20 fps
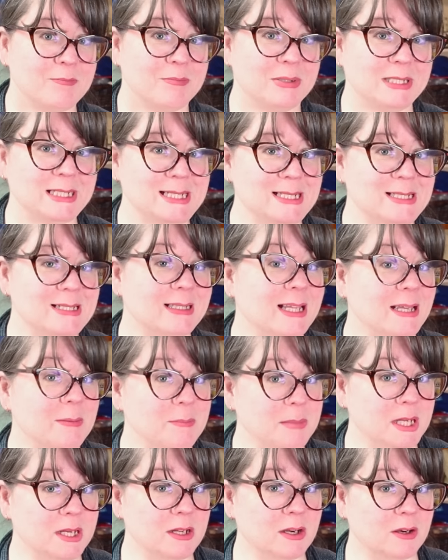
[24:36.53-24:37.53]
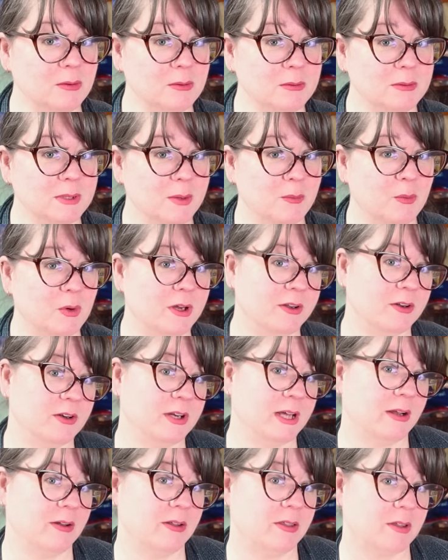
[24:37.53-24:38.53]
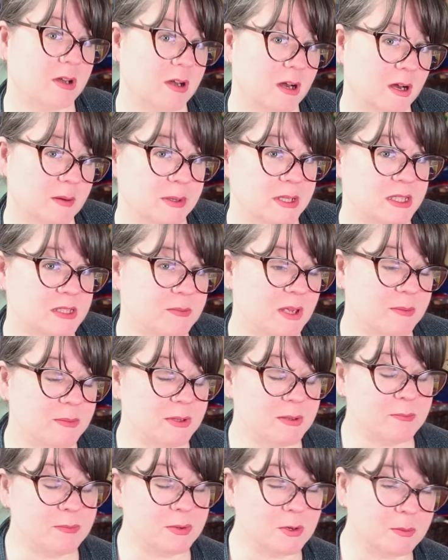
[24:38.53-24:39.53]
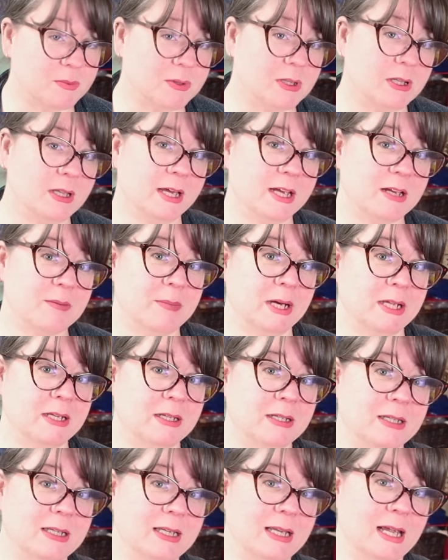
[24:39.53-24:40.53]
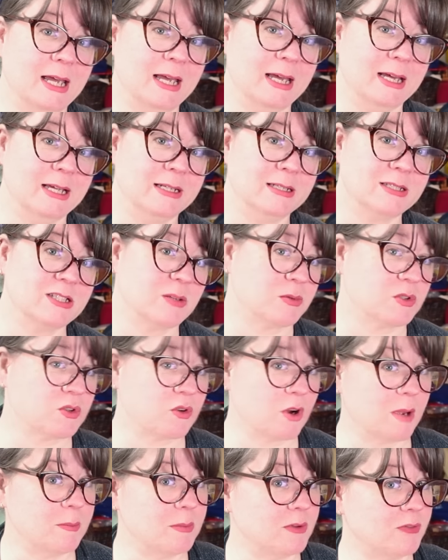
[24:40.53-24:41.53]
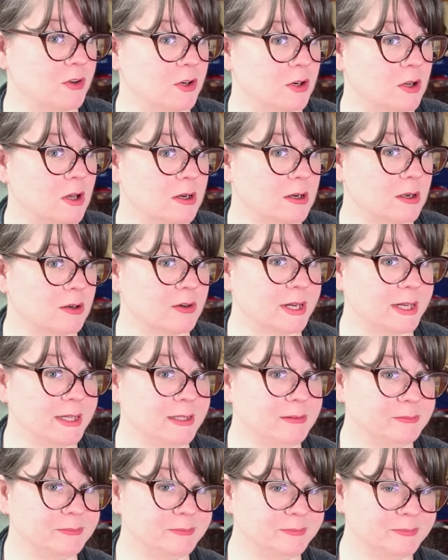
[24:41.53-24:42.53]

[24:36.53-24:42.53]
please let me know, and while you're down in the comments, maybe boop the like button and subscribe if you're not already.